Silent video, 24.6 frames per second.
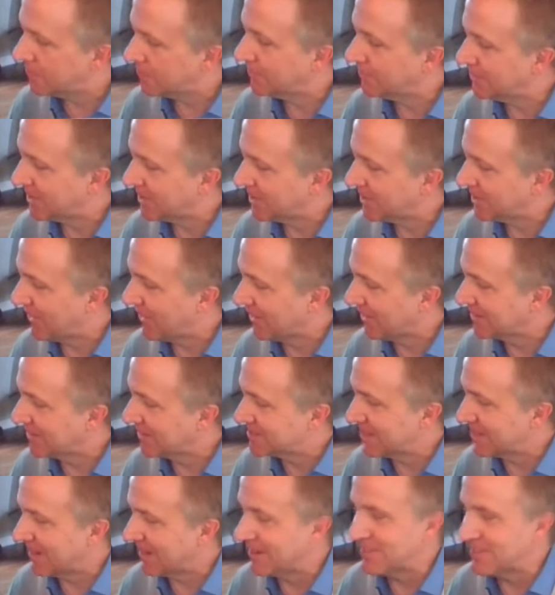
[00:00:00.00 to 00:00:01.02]
certainly
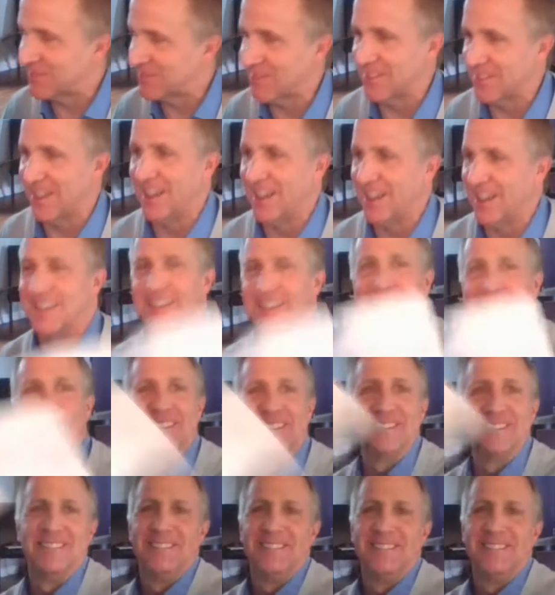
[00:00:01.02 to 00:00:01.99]
are excited for that.